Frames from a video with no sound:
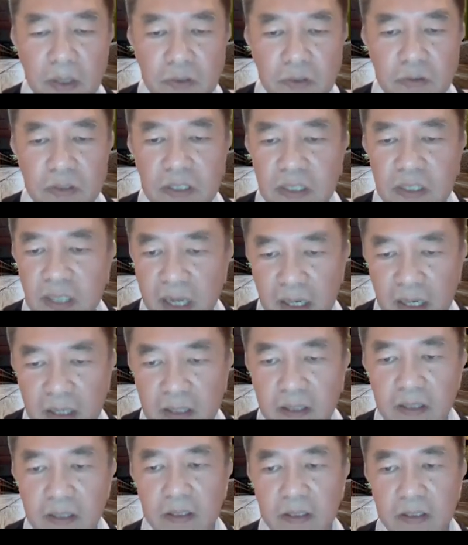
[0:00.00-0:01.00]
to
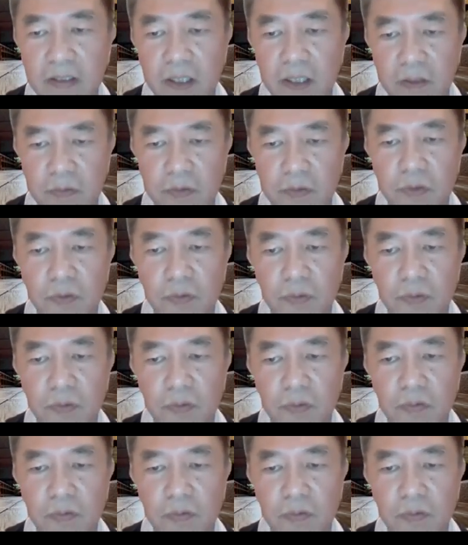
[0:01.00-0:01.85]
silently tell you.